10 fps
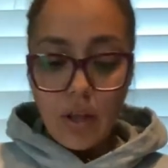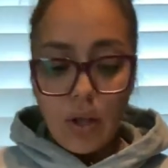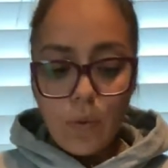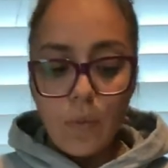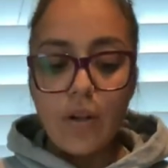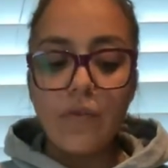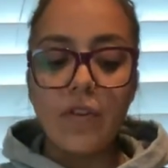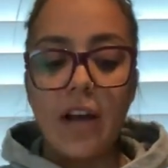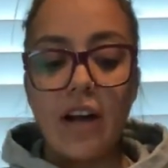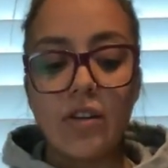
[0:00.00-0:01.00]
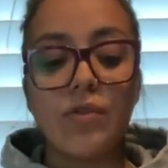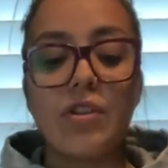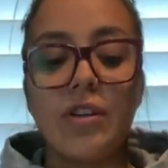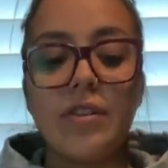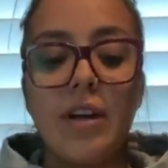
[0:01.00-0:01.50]
One for the actual
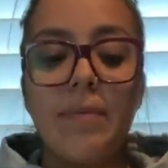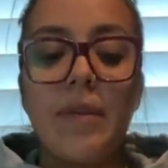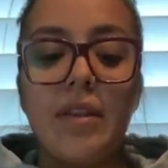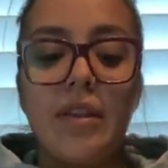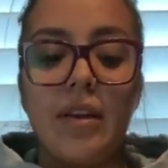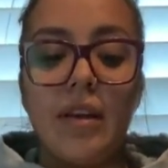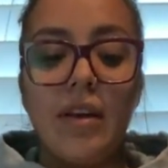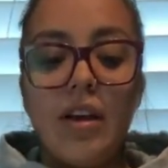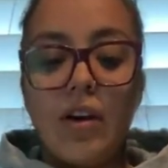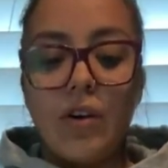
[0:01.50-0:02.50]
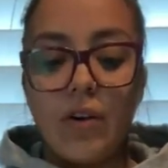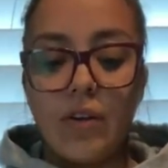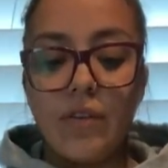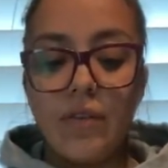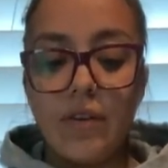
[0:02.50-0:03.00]
jail time that they
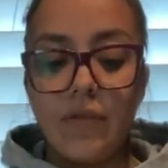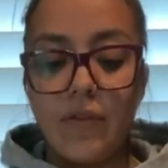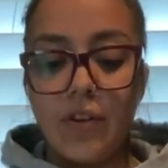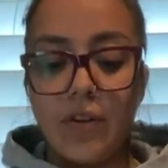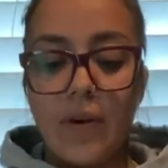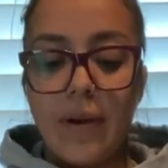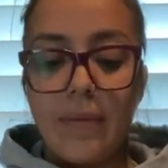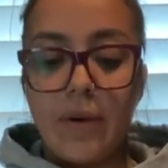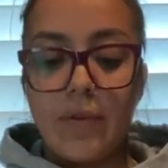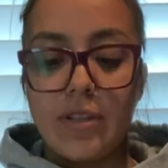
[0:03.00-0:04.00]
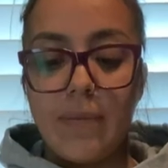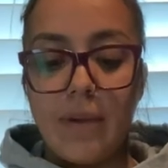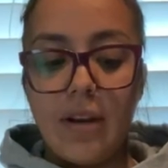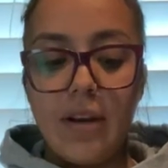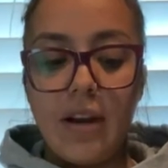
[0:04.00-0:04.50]
earned for the crime that was
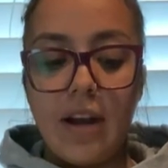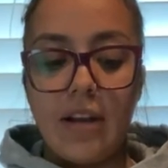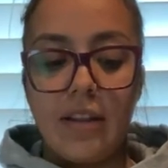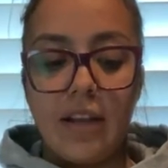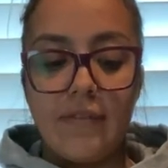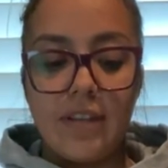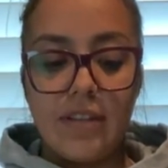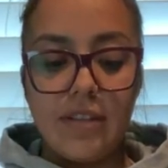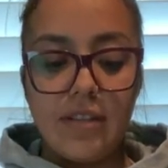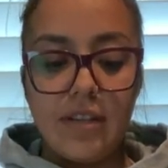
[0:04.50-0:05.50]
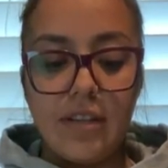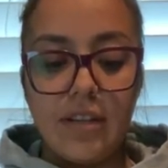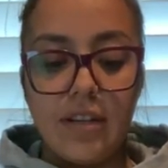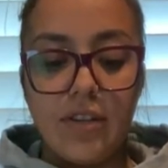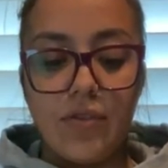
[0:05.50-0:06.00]
committed, and a life sentencing in a
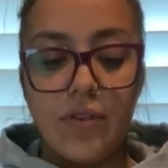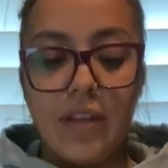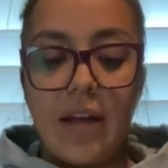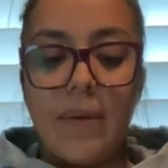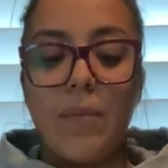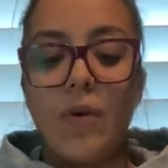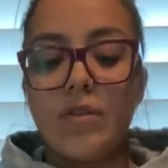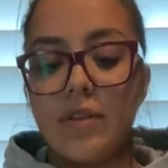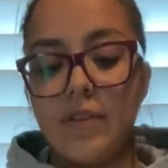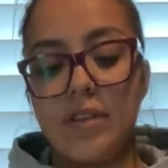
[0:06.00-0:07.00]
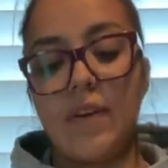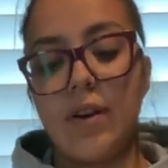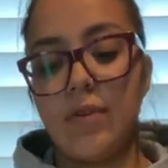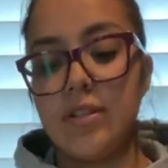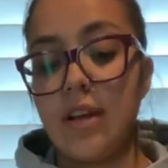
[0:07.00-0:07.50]
country that most of these
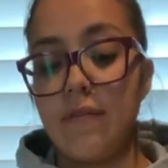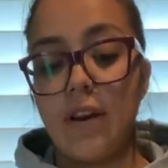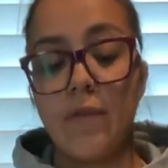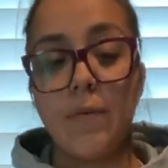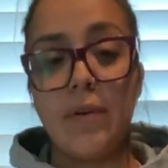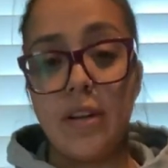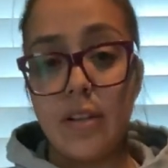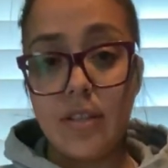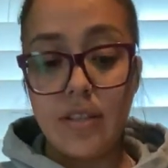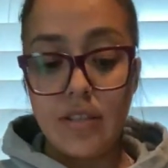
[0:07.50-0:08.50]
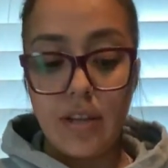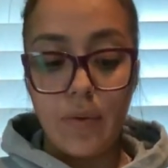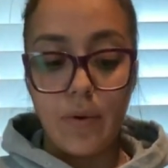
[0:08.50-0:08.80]
veterans have never been in since they were